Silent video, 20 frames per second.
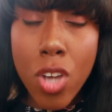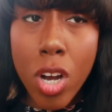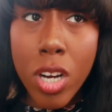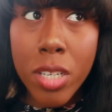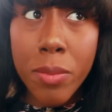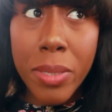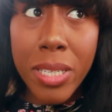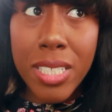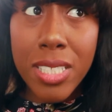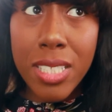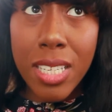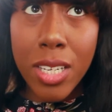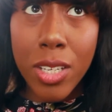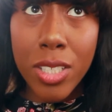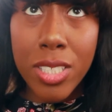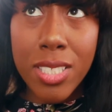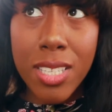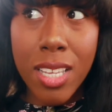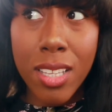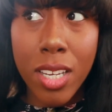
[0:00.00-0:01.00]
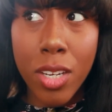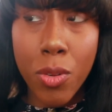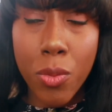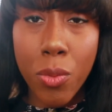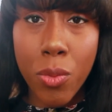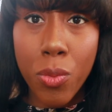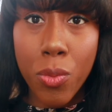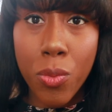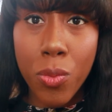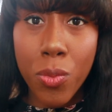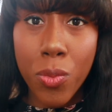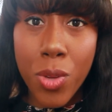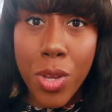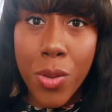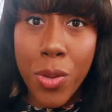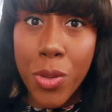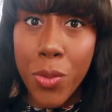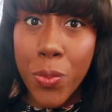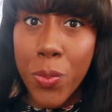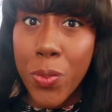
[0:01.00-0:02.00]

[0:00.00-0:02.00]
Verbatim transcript: hard because, like, it's not like we,